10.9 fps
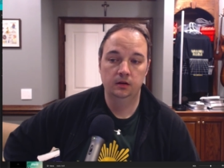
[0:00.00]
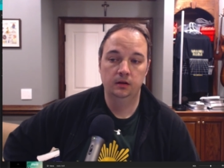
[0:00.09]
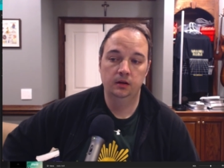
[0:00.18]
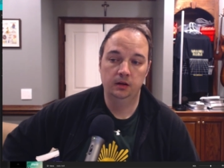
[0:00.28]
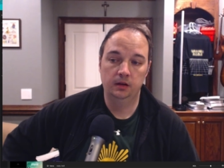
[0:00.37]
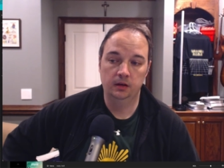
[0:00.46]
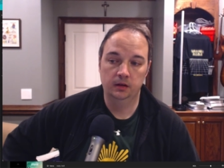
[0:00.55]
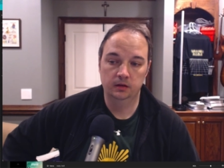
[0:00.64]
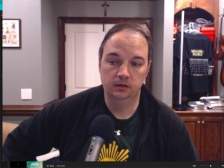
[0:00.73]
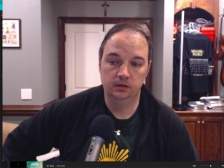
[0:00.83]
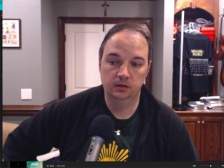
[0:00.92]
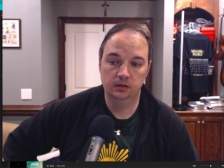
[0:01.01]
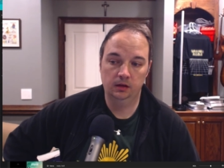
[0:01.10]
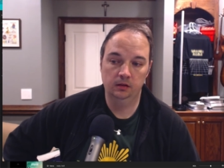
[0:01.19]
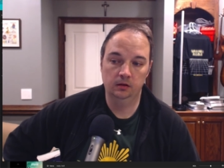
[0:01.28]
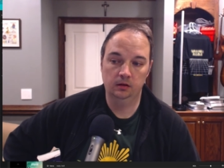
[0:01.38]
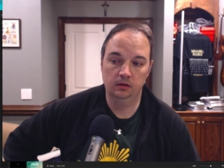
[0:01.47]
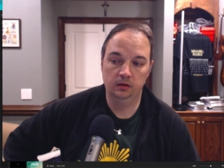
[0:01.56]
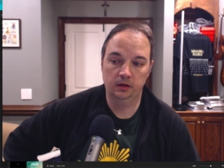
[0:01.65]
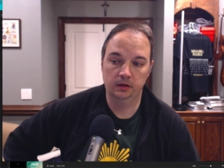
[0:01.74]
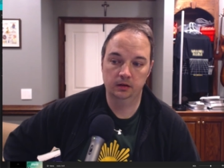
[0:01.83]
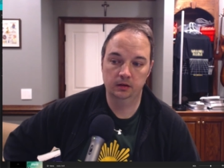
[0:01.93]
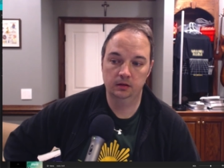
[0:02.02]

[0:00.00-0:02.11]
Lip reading: And I look like,